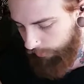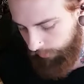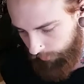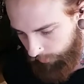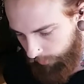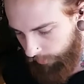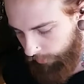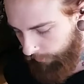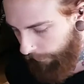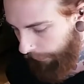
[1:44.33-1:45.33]
Do, do,
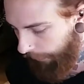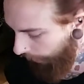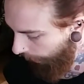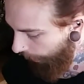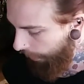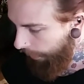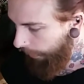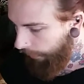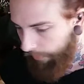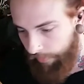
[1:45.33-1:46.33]
do.
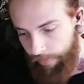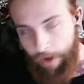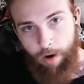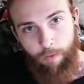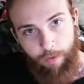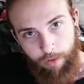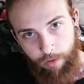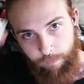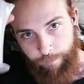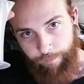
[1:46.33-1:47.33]
Now,
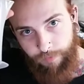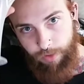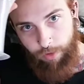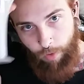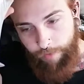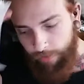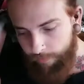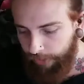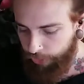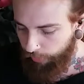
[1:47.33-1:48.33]
you have
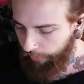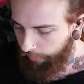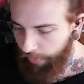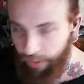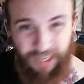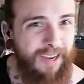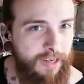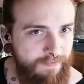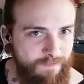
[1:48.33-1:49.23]
your measuring thing.